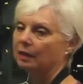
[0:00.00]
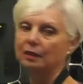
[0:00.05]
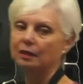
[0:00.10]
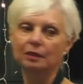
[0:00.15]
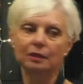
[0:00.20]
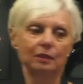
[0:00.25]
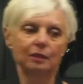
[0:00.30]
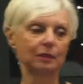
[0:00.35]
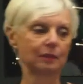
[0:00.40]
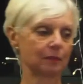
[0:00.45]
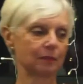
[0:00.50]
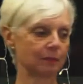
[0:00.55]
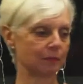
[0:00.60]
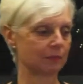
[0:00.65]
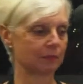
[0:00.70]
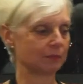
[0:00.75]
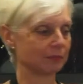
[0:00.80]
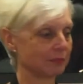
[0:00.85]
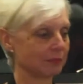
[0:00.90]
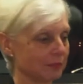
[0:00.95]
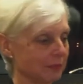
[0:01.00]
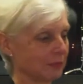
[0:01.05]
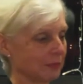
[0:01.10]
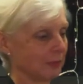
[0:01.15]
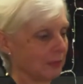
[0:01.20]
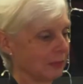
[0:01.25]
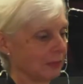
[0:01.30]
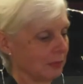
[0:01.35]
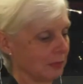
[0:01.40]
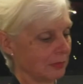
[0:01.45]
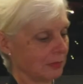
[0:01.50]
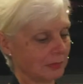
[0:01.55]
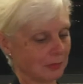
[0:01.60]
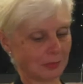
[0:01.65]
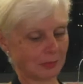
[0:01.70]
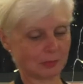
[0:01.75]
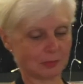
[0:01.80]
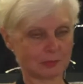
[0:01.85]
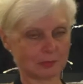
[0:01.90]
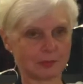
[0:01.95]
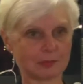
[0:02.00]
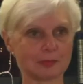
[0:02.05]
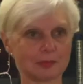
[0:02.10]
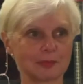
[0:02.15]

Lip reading: if you're ready for the next part. Let's see.